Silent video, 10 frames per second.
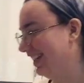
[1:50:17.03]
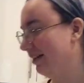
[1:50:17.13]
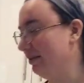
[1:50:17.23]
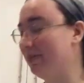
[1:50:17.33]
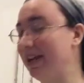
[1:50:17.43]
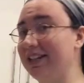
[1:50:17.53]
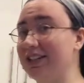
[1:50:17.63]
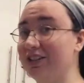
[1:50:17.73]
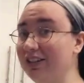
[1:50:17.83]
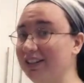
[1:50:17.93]
I mean, bacon's
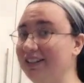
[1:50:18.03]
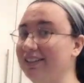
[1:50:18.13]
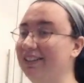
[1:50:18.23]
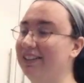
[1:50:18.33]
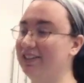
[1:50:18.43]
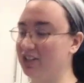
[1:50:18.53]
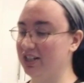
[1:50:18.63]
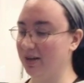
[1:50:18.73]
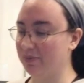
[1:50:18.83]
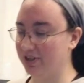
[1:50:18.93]
good. There's
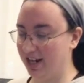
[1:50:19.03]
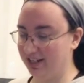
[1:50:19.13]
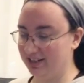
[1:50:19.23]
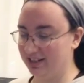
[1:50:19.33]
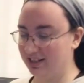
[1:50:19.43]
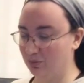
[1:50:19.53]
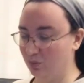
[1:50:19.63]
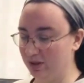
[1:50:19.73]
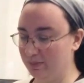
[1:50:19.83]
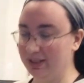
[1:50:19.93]
some things that
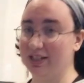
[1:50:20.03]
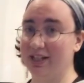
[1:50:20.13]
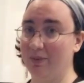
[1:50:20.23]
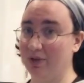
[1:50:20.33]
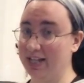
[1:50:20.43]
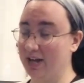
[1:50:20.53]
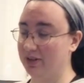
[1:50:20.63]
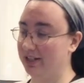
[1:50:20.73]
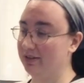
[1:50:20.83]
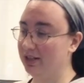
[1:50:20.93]
wouldn't be the same without
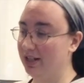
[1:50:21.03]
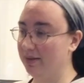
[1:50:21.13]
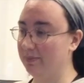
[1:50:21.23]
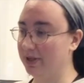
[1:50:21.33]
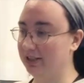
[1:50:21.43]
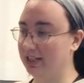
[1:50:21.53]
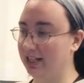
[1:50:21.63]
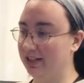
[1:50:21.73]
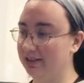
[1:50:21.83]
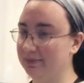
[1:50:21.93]
it, but
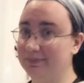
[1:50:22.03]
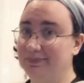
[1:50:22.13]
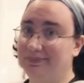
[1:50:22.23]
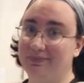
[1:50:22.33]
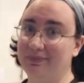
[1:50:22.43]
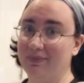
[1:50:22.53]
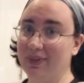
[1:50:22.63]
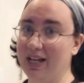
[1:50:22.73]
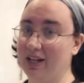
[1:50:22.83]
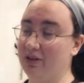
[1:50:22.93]
like
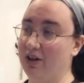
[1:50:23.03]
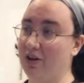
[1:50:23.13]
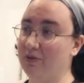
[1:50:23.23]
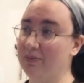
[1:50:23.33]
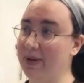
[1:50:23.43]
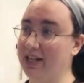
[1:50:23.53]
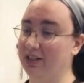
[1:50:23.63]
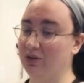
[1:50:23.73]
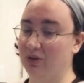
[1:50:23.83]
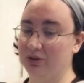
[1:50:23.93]
I don't know,
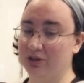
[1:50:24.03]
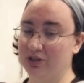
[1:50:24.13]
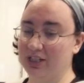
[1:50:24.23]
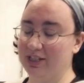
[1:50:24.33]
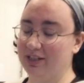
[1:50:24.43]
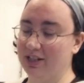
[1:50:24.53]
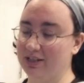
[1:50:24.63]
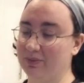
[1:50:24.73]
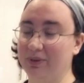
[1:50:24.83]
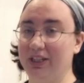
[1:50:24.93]
bacon culture just
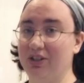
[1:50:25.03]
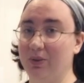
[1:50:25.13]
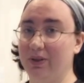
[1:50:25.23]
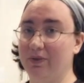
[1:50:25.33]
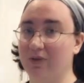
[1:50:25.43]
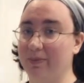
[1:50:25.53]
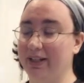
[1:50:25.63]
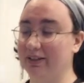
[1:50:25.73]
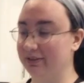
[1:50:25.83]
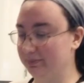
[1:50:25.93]
doesn't really do it for me.